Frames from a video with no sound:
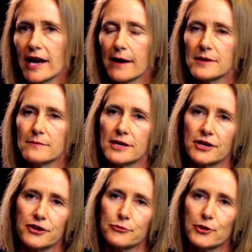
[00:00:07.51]
happy to be
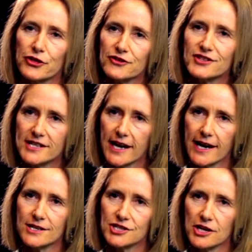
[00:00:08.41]
here with you
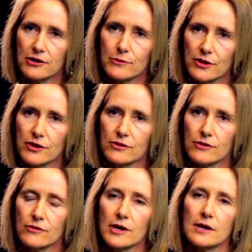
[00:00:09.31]
today to share with
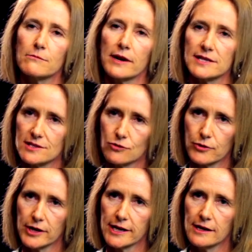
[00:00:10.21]
you my
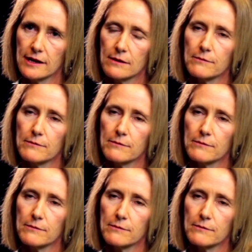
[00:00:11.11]
story.